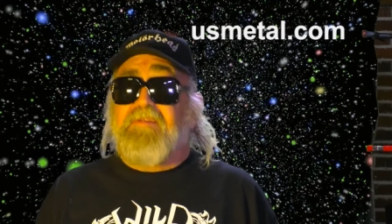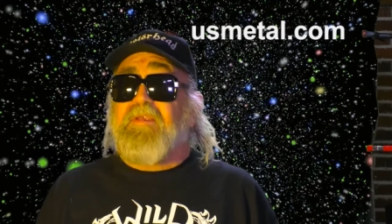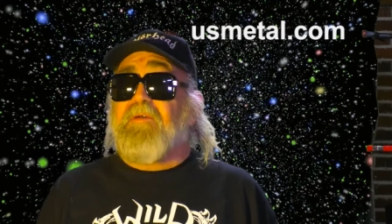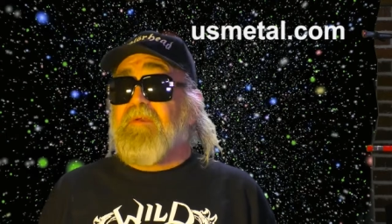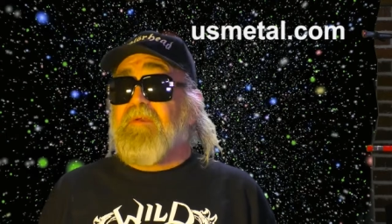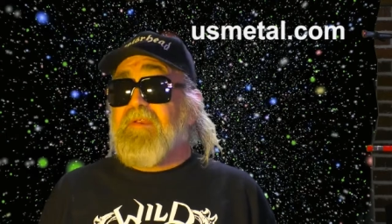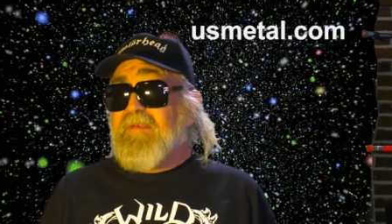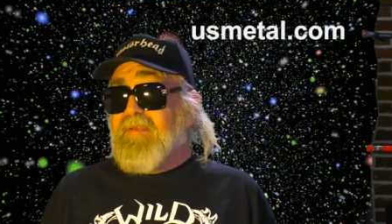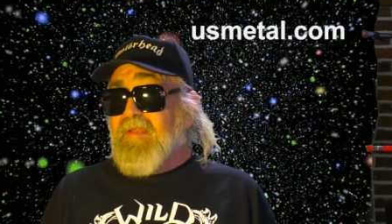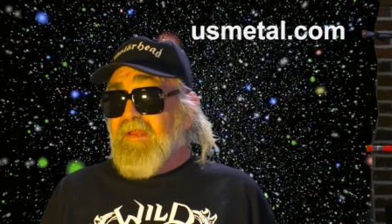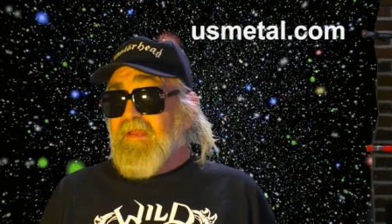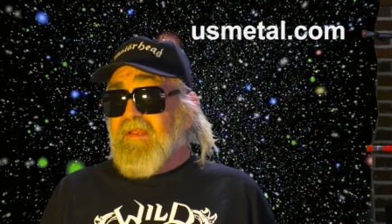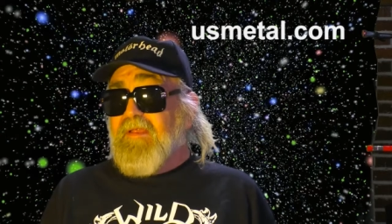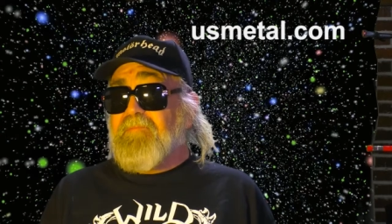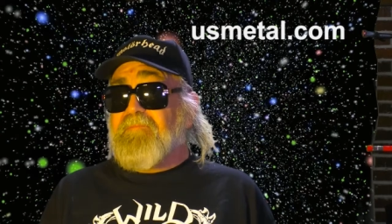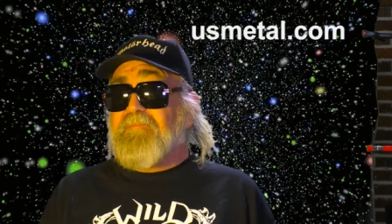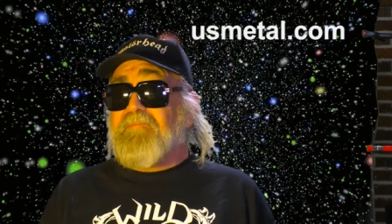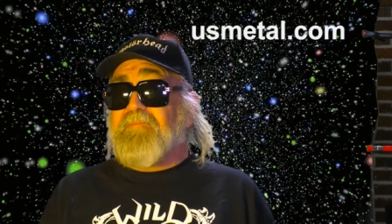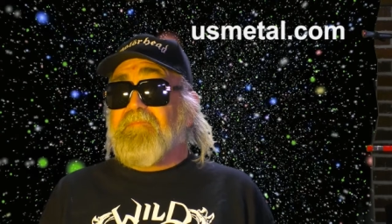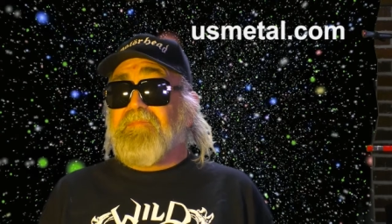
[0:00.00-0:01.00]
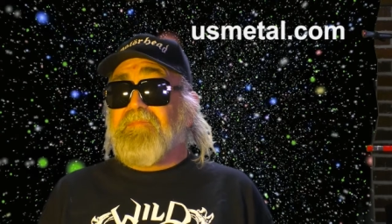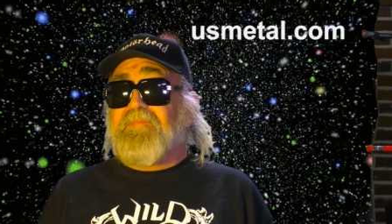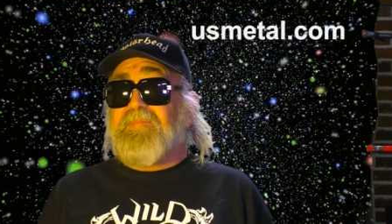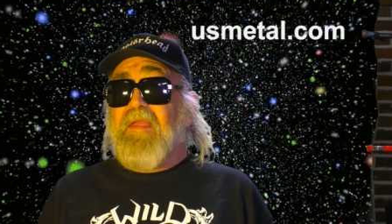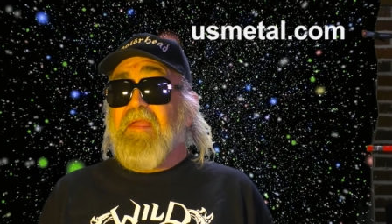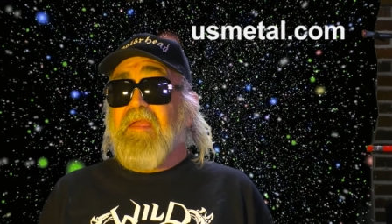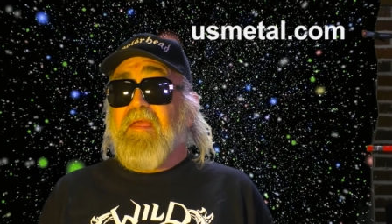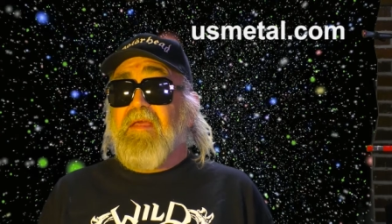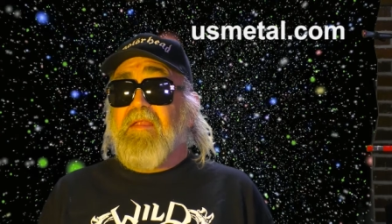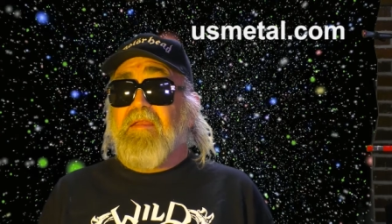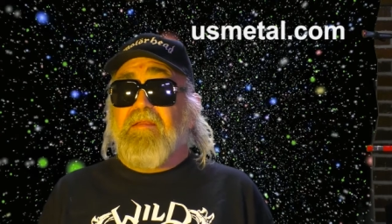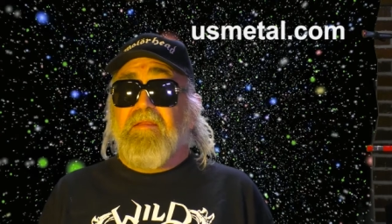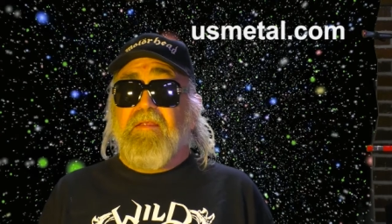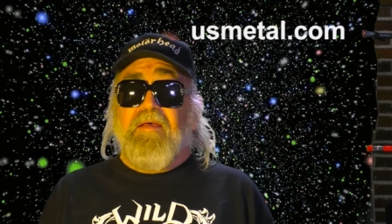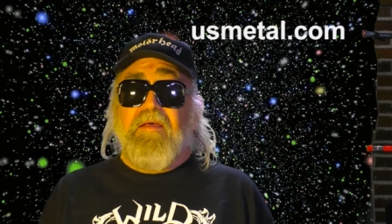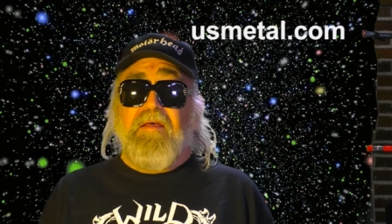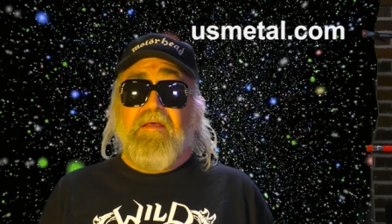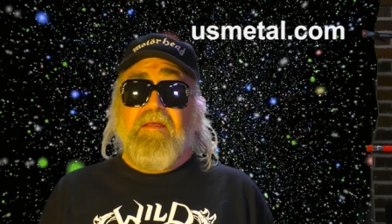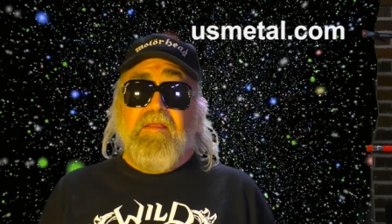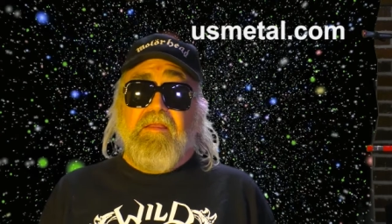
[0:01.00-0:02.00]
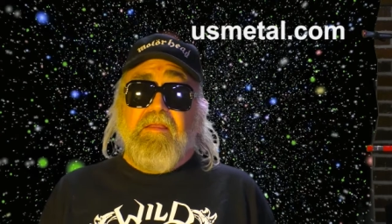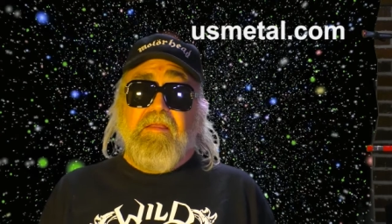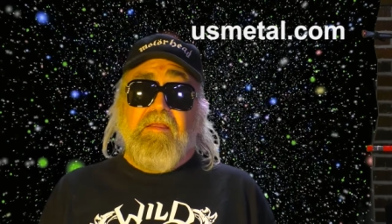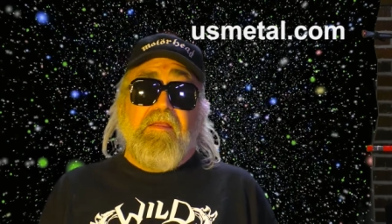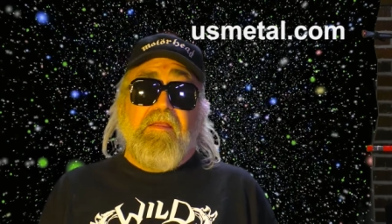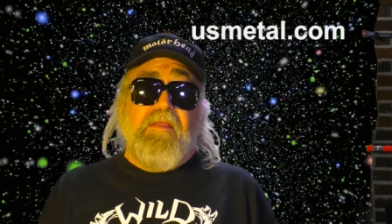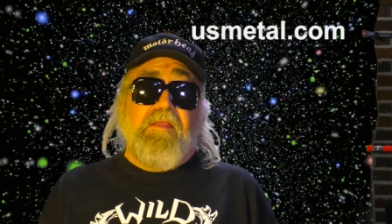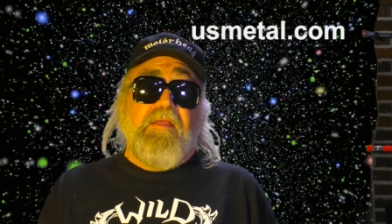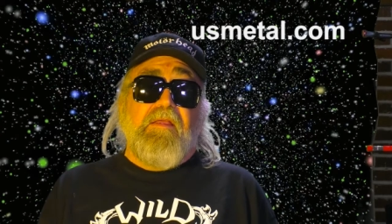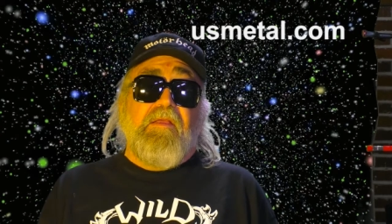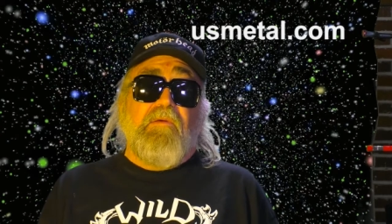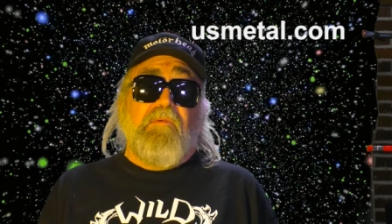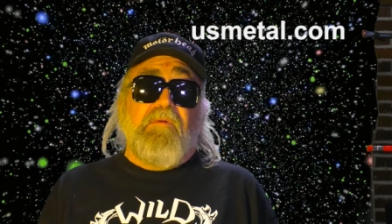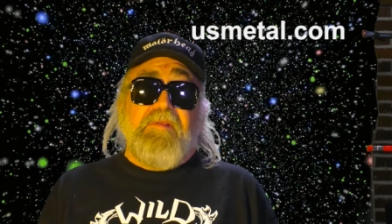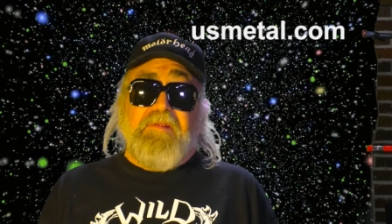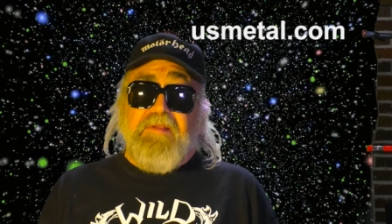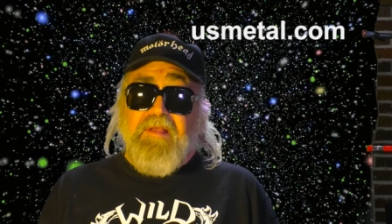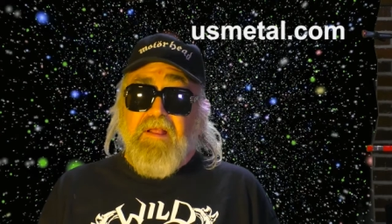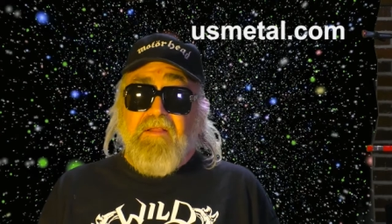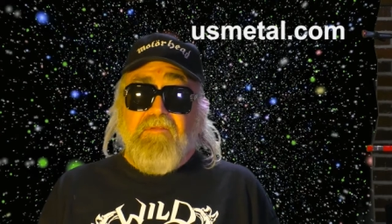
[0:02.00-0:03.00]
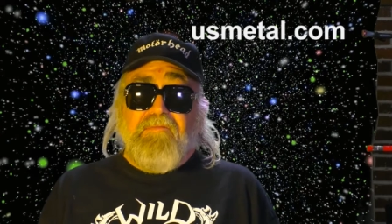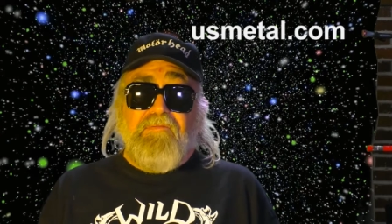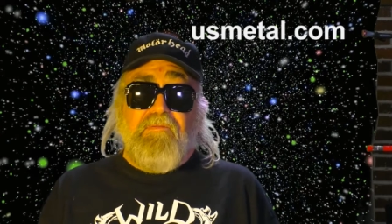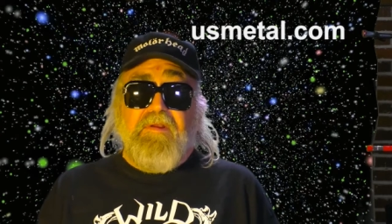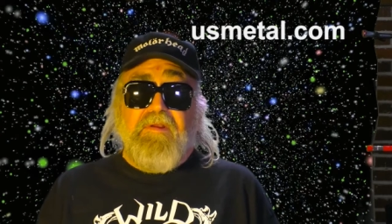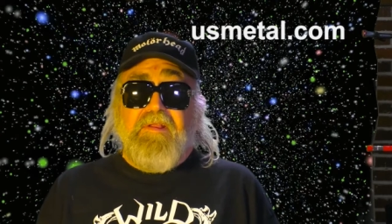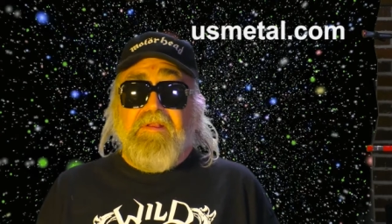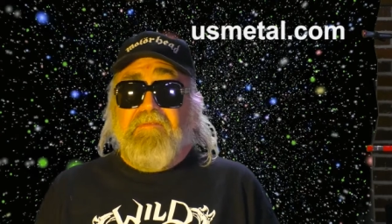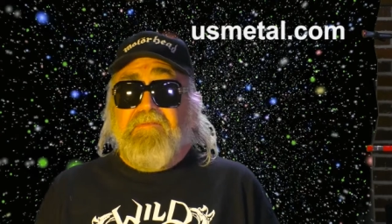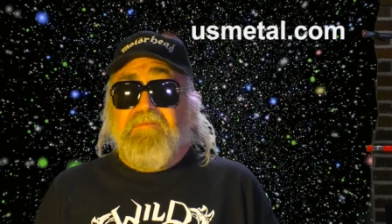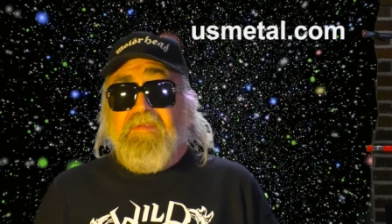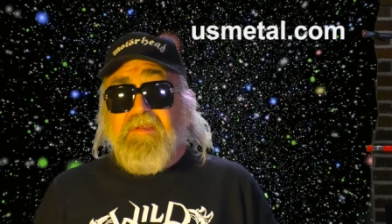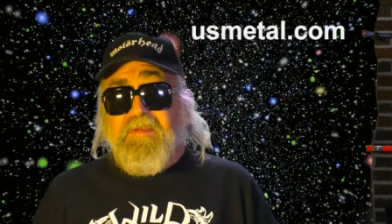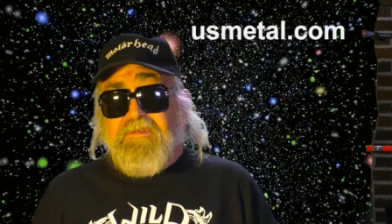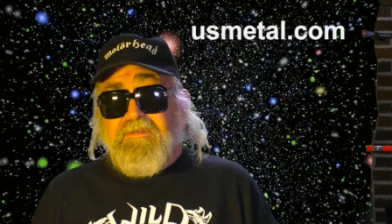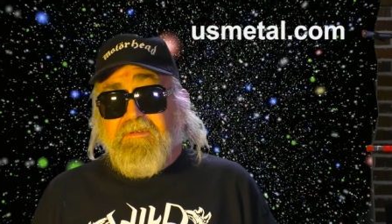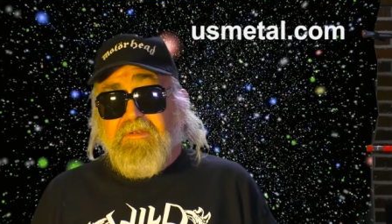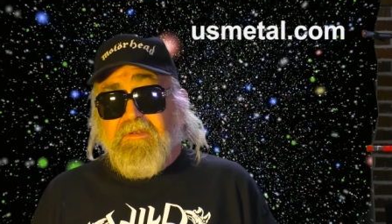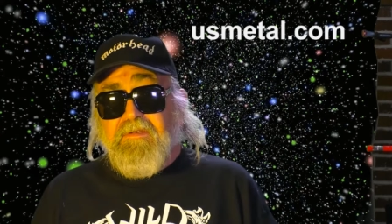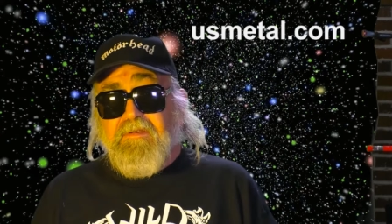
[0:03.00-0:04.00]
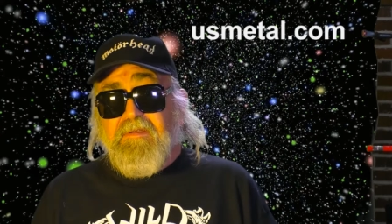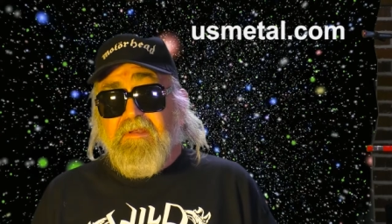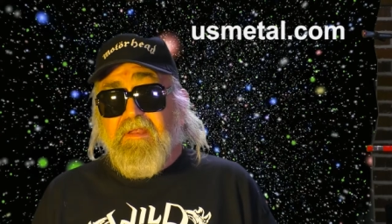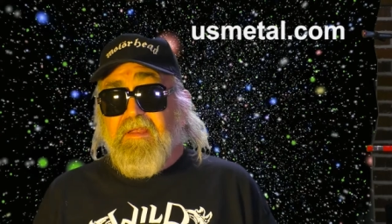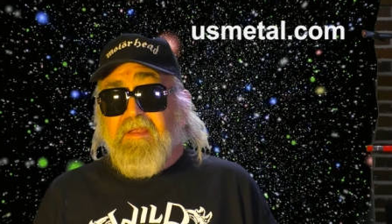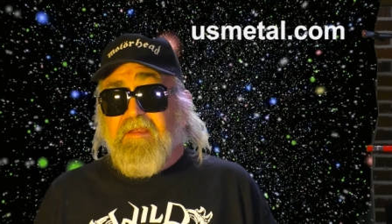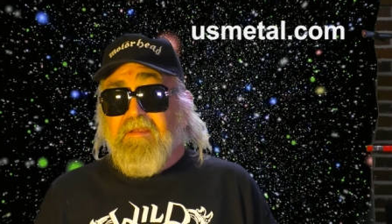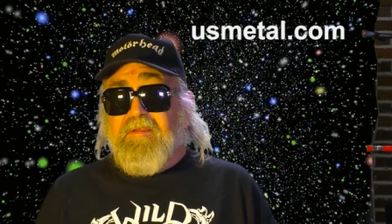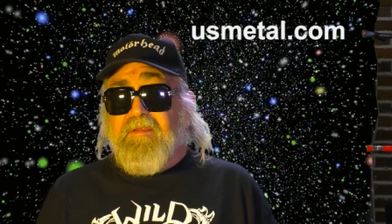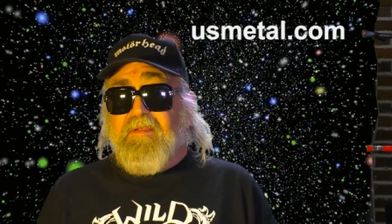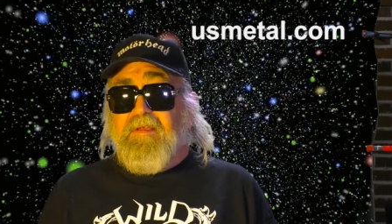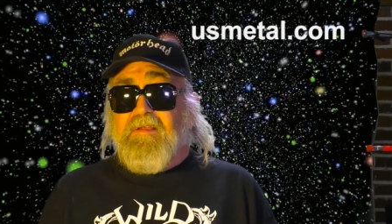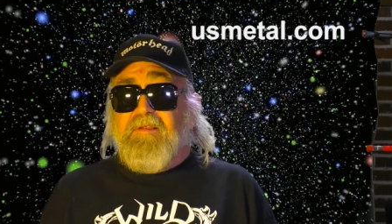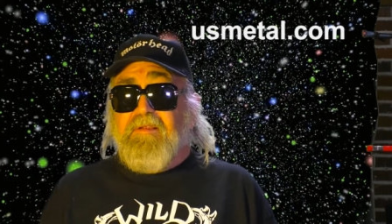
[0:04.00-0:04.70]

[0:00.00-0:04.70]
And we did it, and went to California to finish it, and